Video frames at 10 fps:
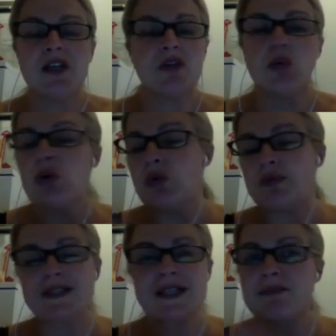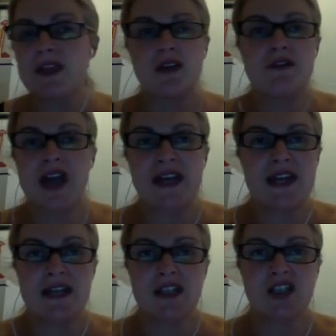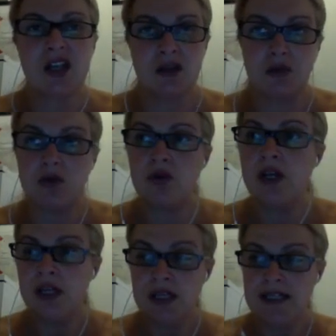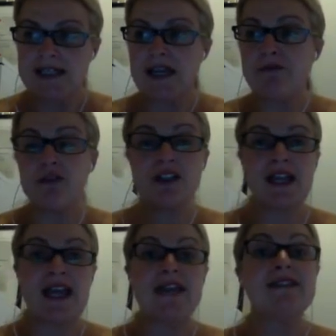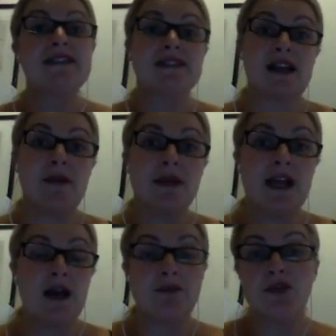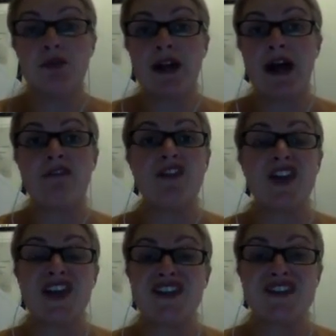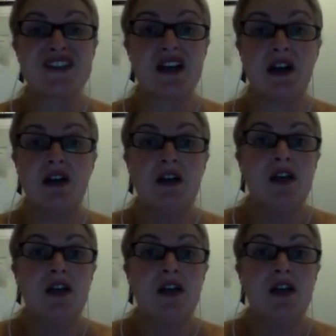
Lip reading: or something of that nature, or say for example Easter's coming up, you might have an Easter